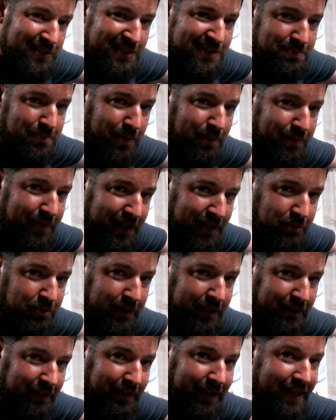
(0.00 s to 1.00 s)
nice to be able to make
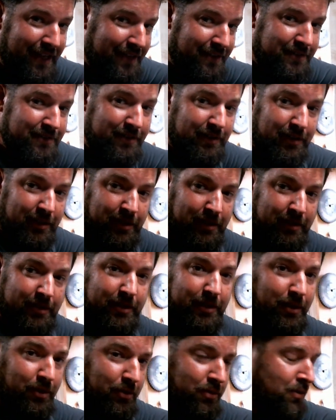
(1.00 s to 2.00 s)
quick glance,
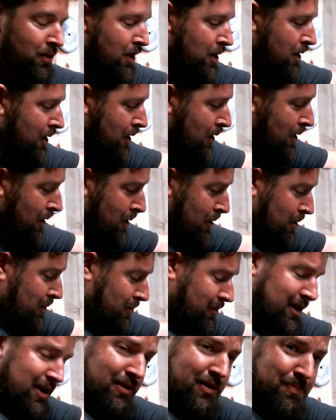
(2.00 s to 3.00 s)
you know,
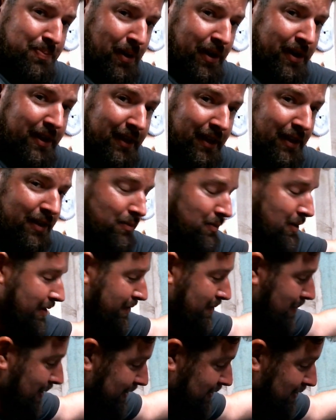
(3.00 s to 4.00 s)
when you're in the parking lot or
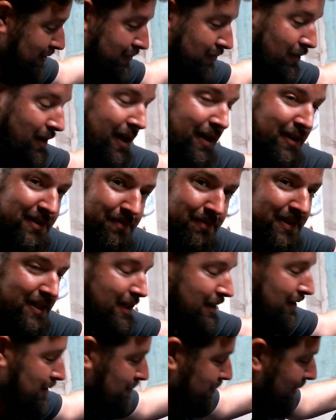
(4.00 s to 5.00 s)
wherever about to go for rides. So I'm going to take a little